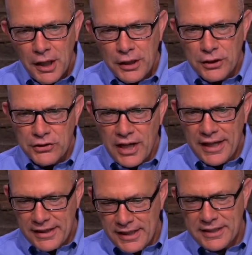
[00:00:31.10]
you
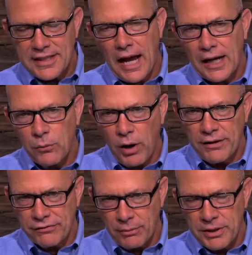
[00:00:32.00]
say this stock
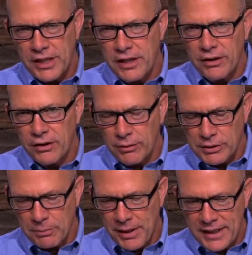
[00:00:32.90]
went from here, it
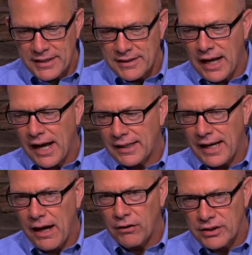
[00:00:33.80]
was a penny stock,
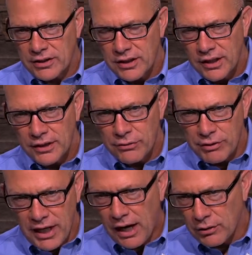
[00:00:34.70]
now it's
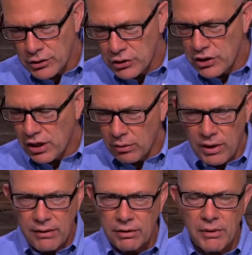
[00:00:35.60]
$3 a share or
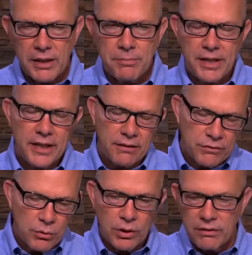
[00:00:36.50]
whatever it might be. And if
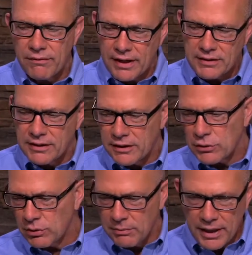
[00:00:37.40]
you would have invested this,
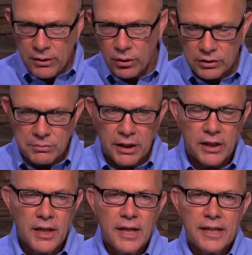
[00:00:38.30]
you would have made all this money,
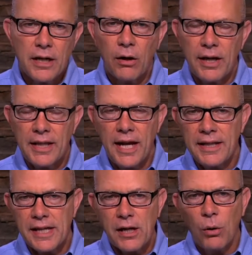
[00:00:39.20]
you know, and
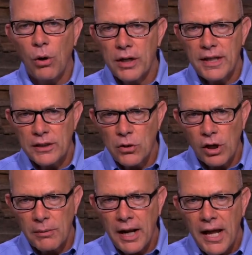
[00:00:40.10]
they go on and they
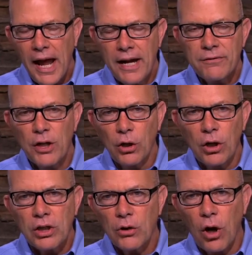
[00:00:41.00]
talk about it. And if you
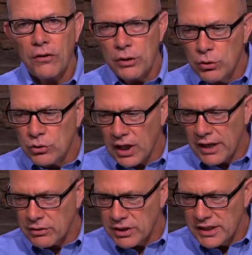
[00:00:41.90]
look at all the
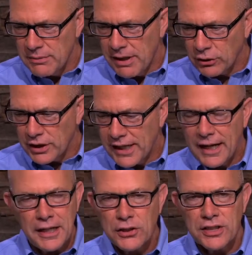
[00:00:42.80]
newsletters and the emails you
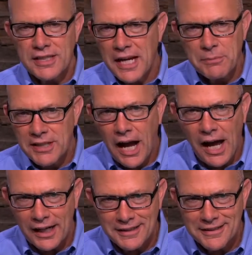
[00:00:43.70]
get, it's the same
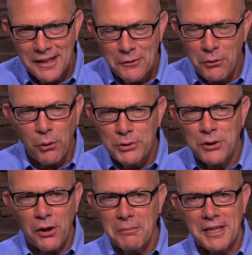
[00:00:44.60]
stocks. They're always
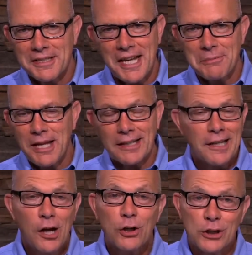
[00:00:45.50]
talking about the same
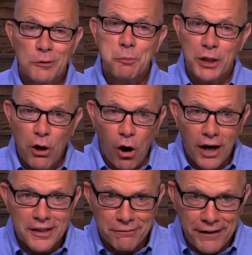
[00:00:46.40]
stocks because it's pretty
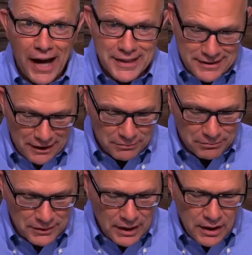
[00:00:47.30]
hard to find some.
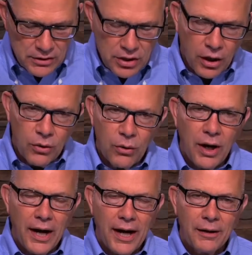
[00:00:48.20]
So,
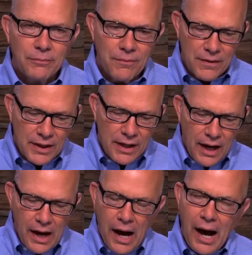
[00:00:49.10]

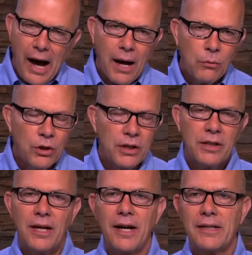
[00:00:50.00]
I
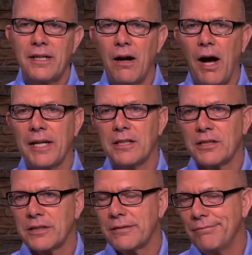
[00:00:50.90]

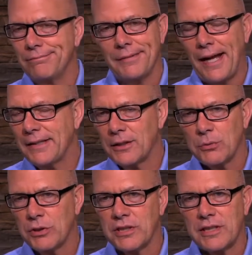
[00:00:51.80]

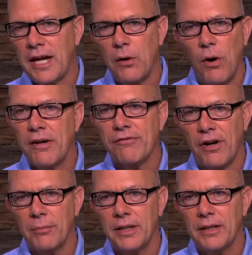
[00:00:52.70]
just would stay away
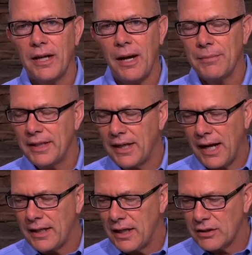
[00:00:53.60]
from it. I mean,
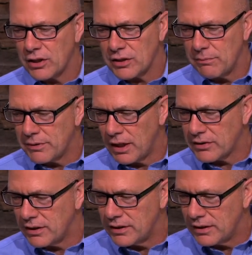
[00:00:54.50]
it just
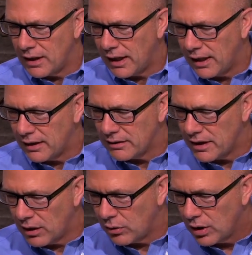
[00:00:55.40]
doesn't,
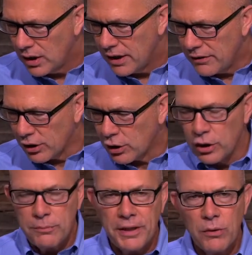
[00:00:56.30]
there
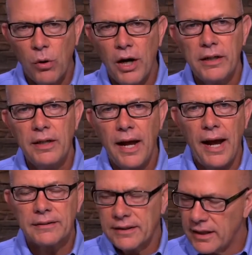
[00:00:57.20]
could be one
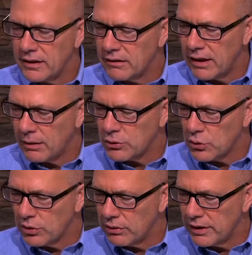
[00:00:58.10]
out there and I'm
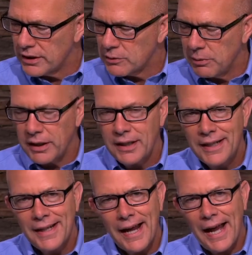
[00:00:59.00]
sure there is, but
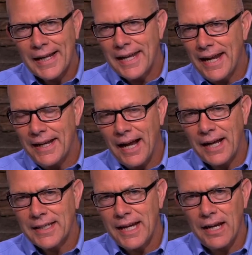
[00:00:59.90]
I
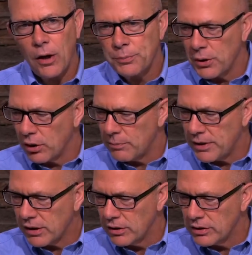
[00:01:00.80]
can't help you on it
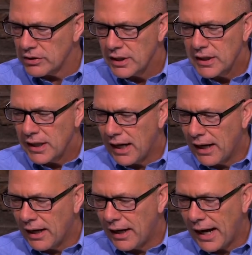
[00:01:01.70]
because
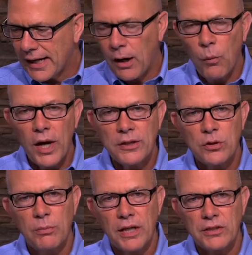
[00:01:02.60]
I got way
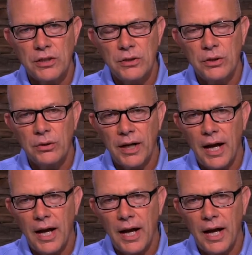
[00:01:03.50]
too much to do,